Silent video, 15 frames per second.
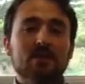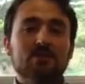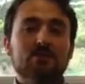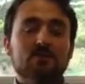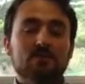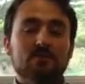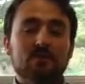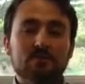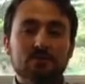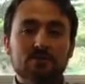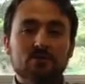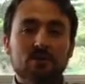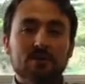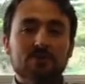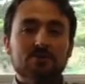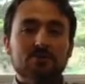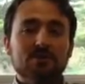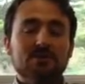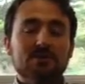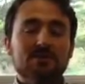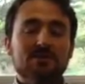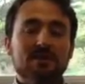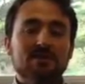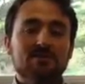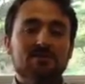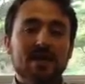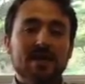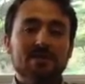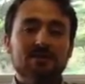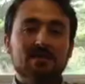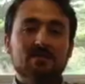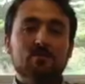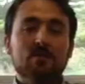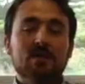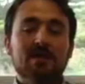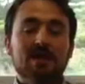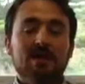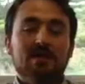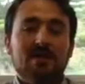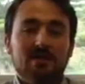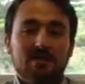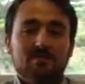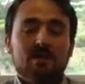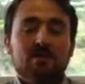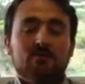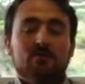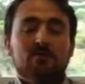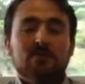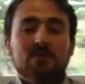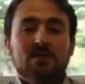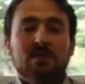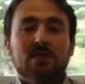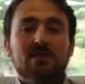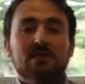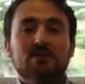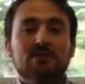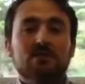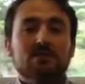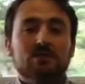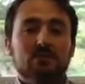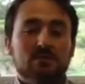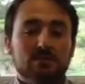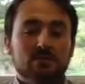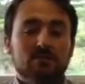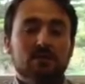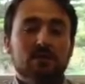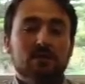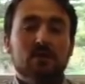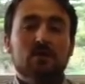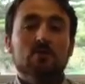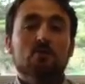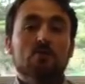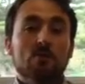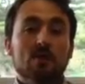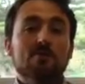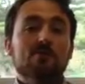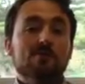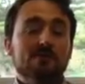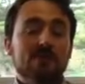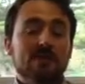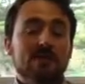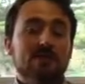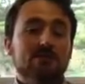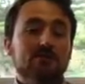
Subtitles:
So the first question, instead of asking, what did I think about what was said, is simply, what was said.